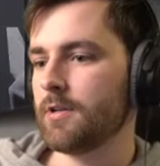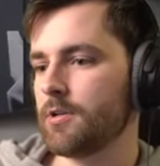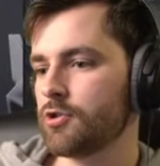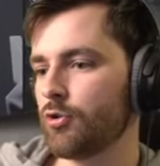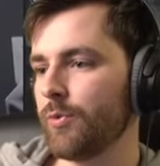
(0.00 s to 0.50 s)

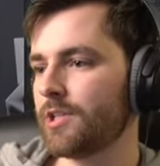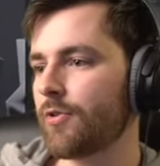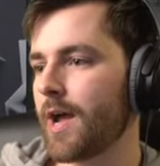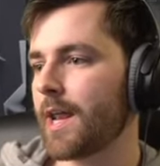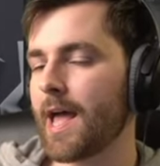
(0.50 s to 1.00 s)
Should we
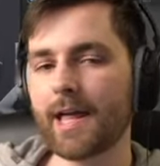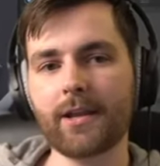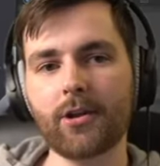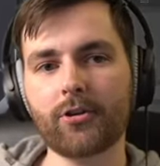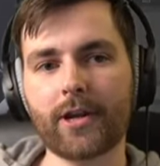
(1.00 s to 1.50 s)
try and add
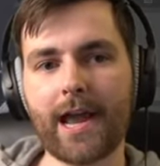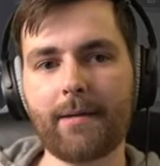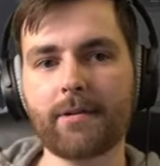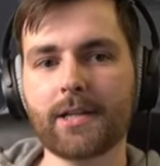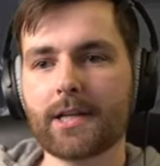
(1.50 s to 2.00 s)
another
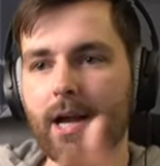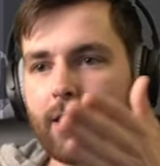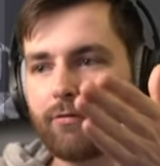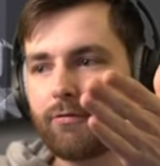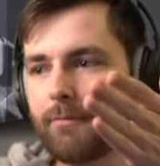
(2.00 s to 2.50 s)
camera that kind
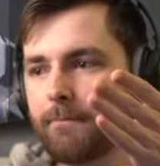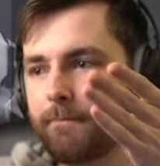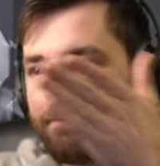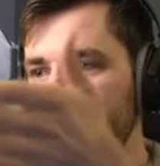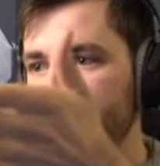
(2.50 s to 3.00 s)
of
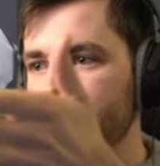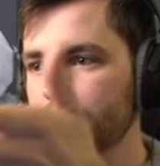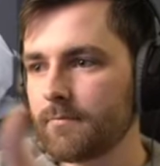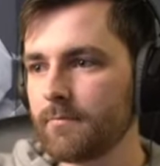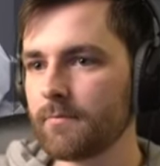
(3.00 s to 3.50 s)

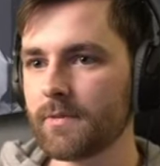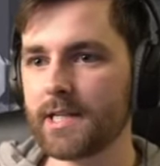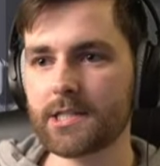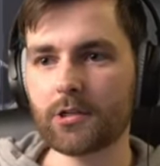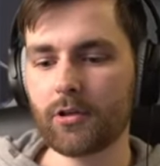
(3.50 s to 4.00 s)
is
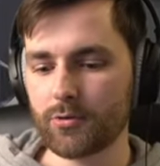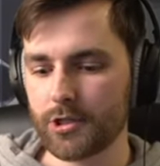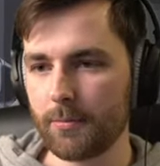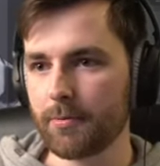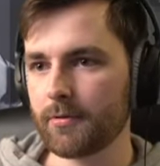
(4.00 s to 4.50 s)
a
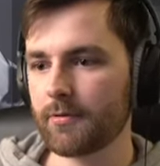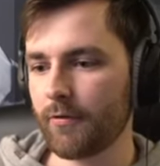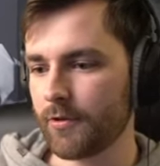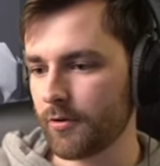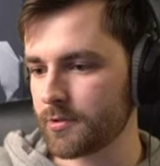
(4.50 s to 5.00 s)
close-up of
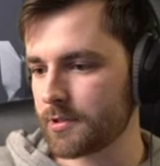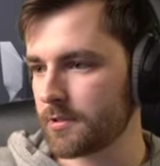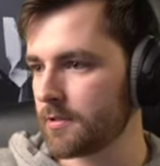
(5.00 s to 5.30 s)
those?